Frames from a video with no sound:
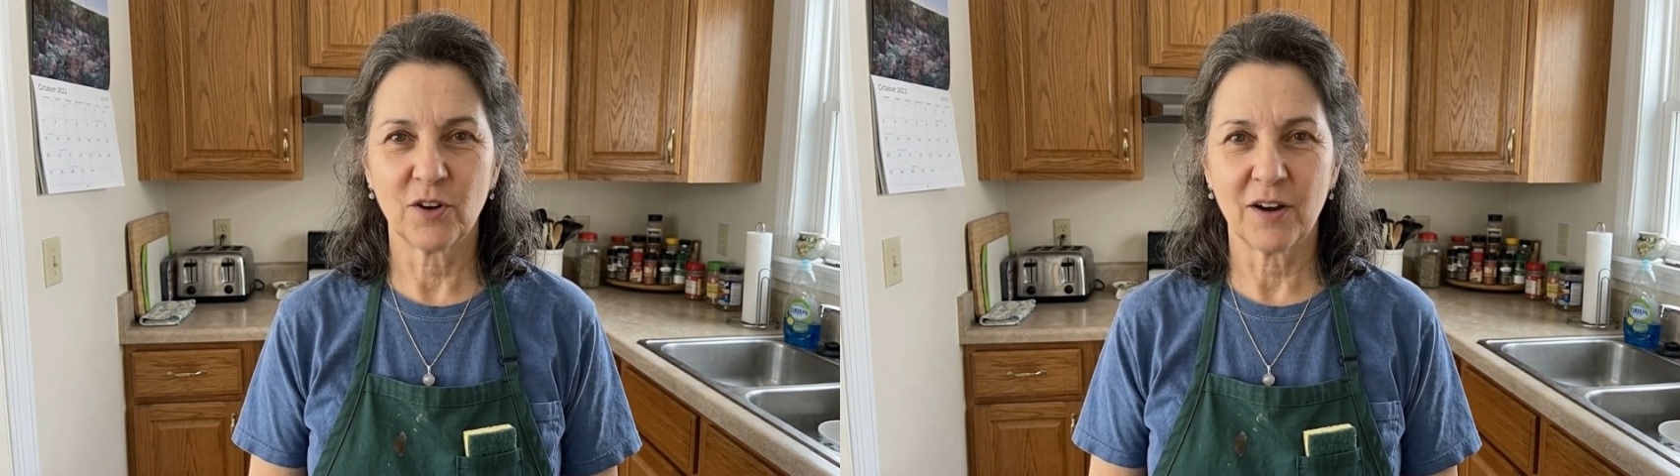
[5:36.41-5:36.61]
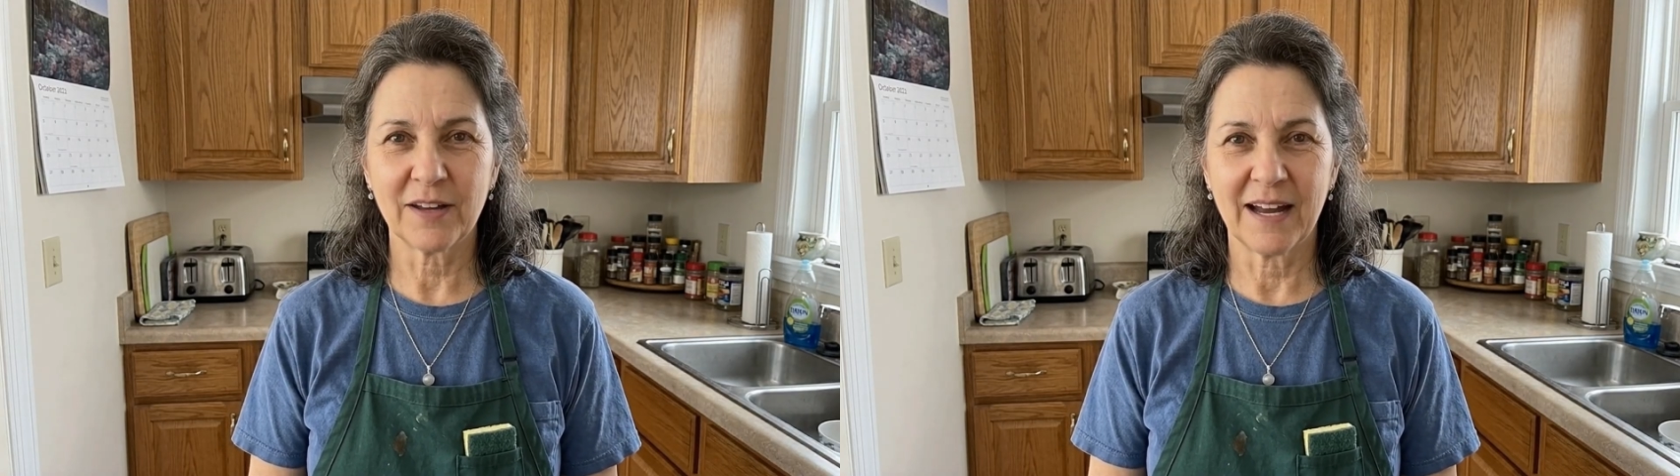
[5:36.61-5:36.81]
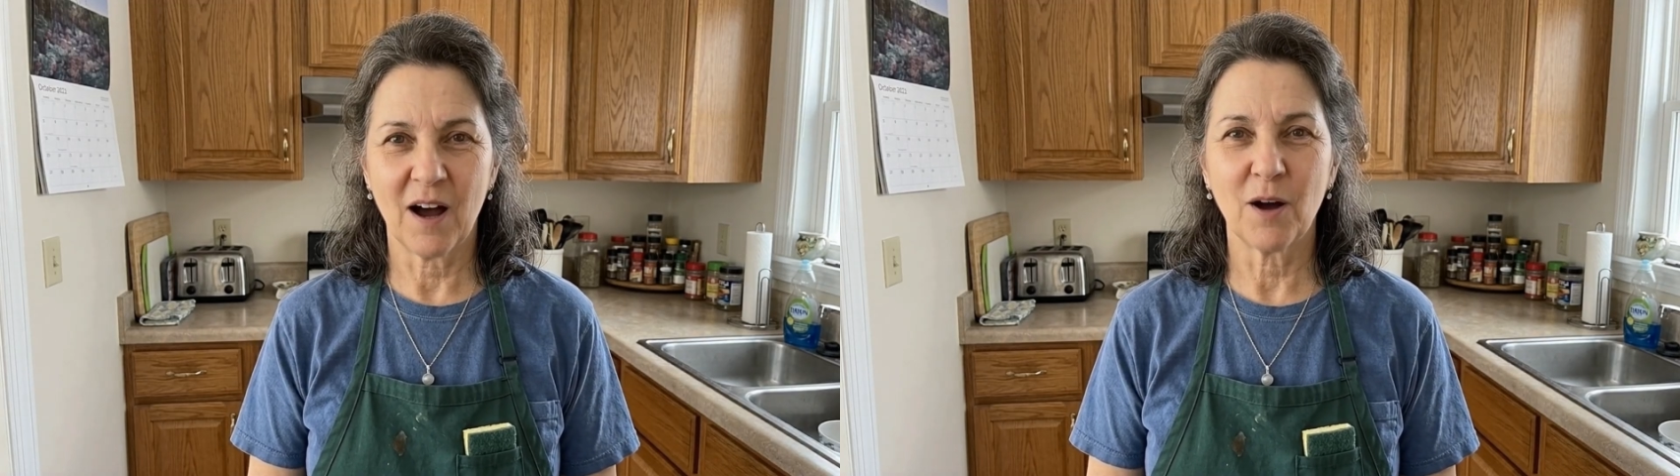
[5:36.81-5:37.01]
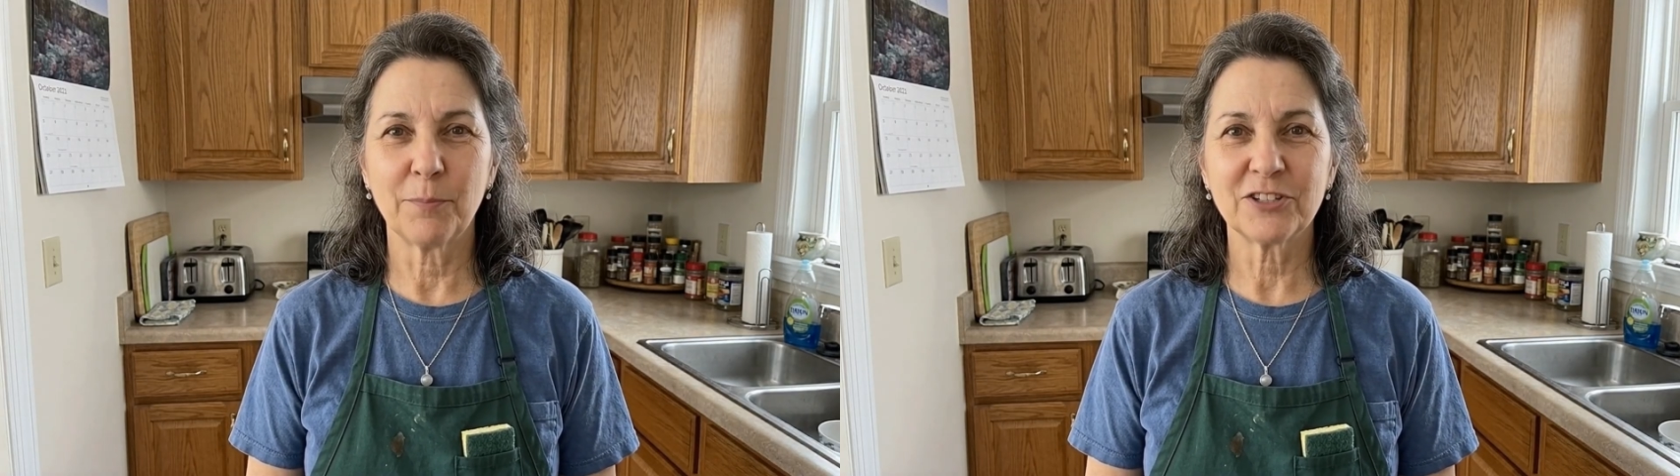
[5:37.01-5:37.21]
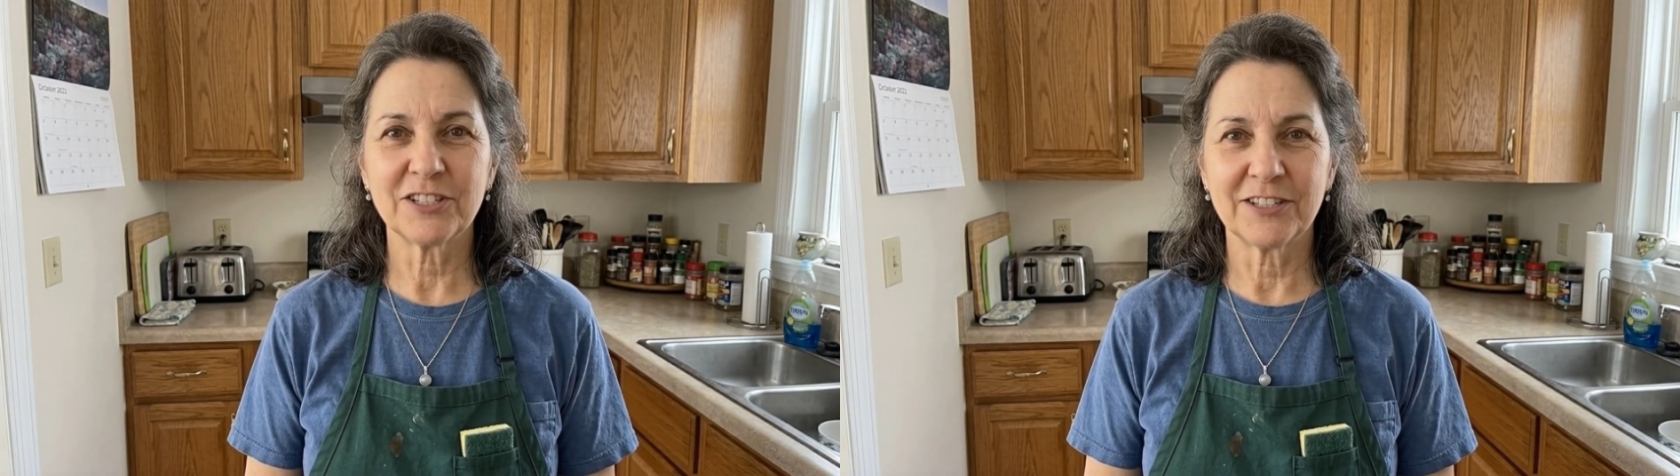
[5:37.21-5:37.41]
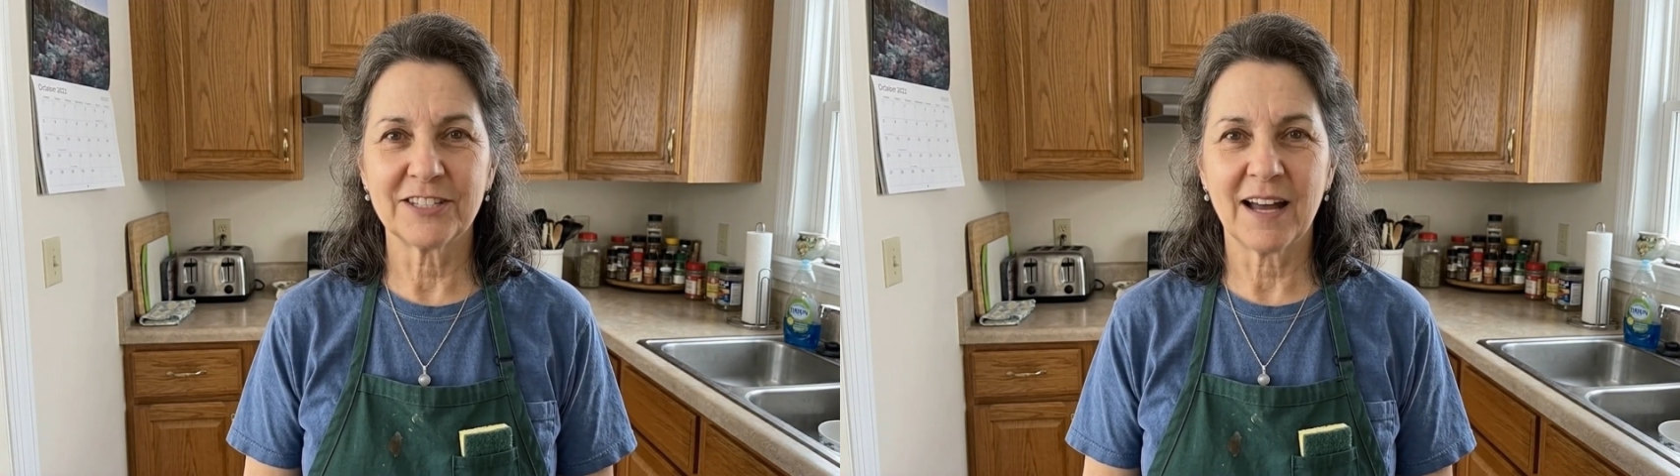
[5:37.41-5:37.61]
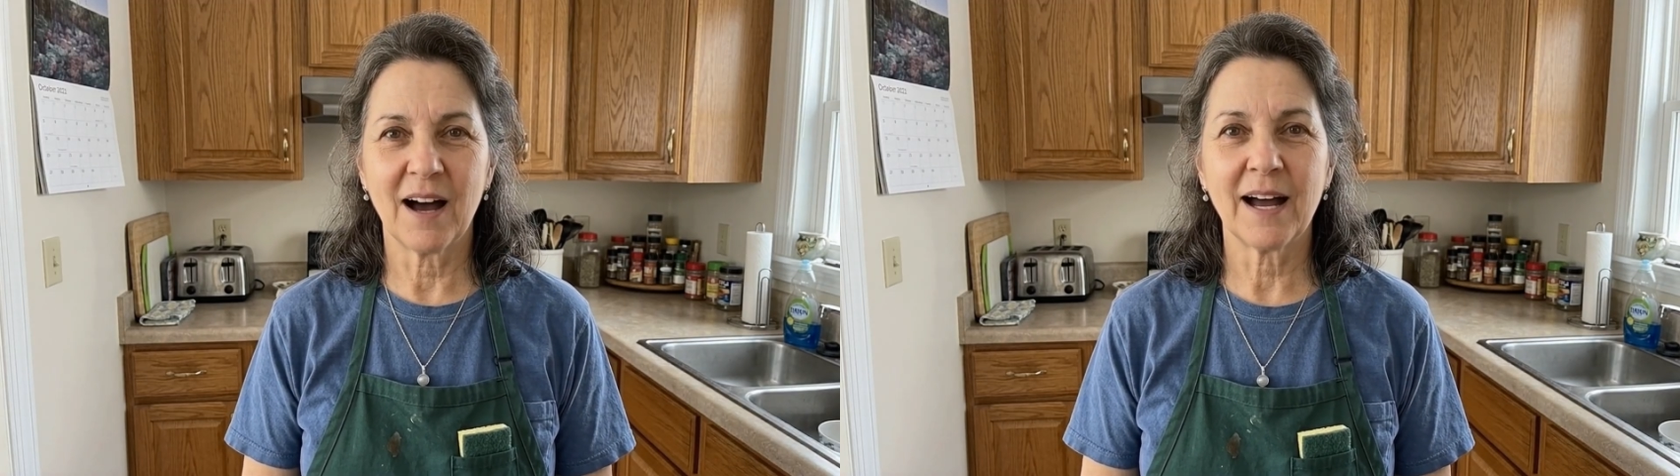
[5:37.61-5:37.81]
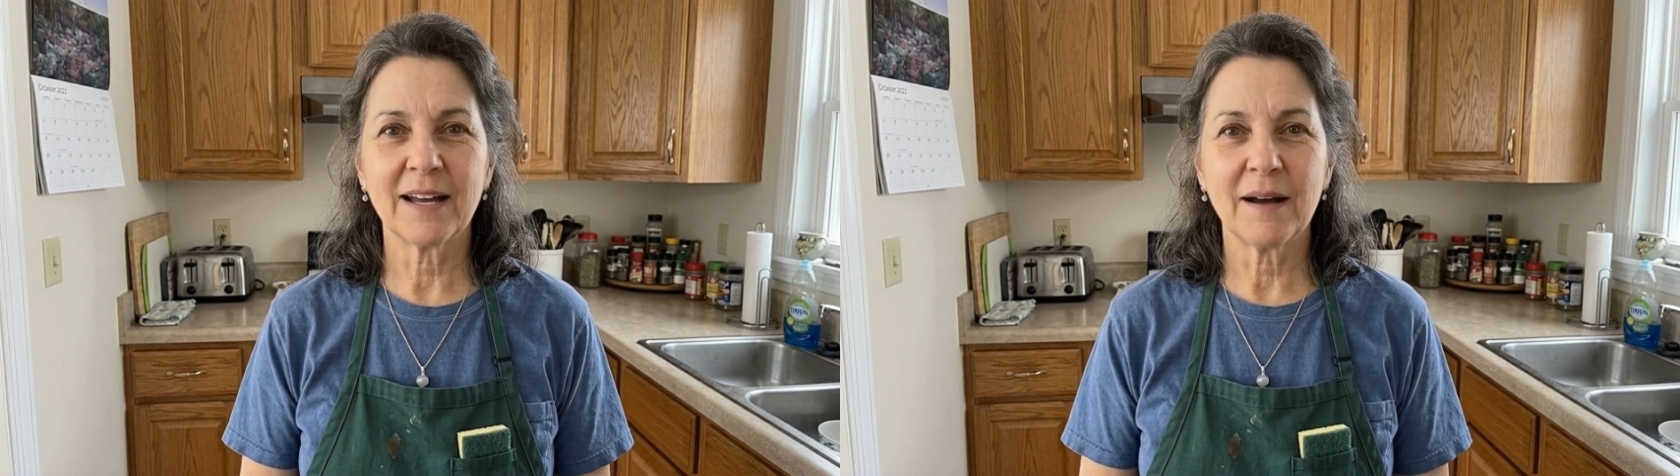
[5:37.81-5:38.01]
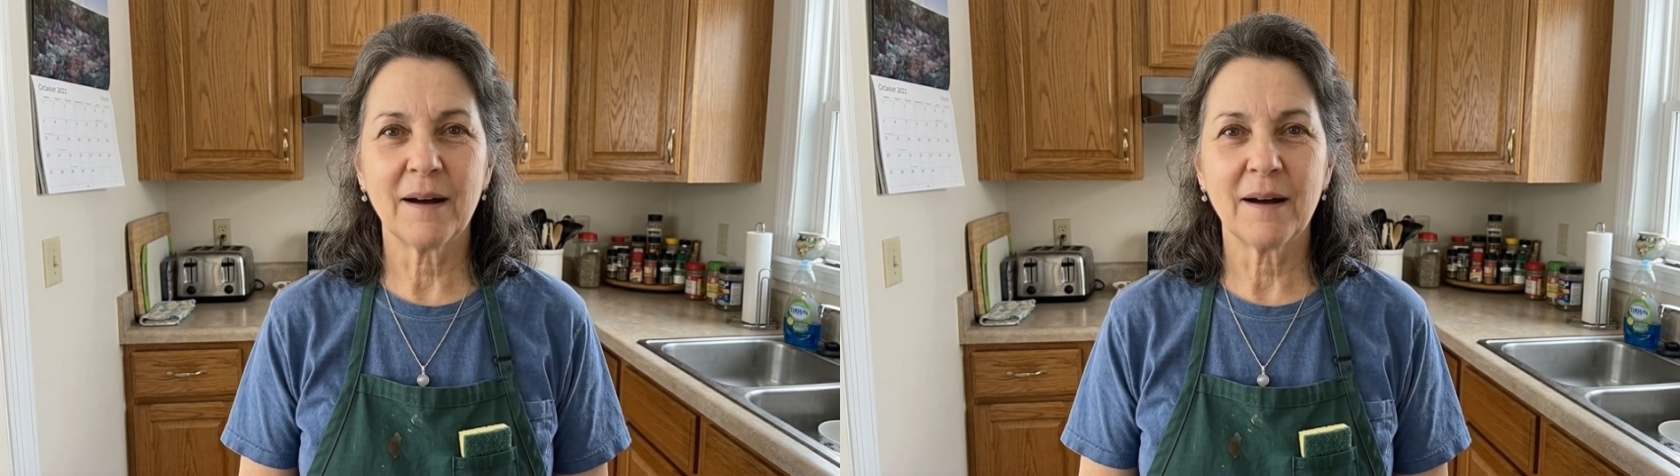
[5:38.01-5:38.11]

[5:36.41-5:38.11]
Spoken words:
on the opposite side,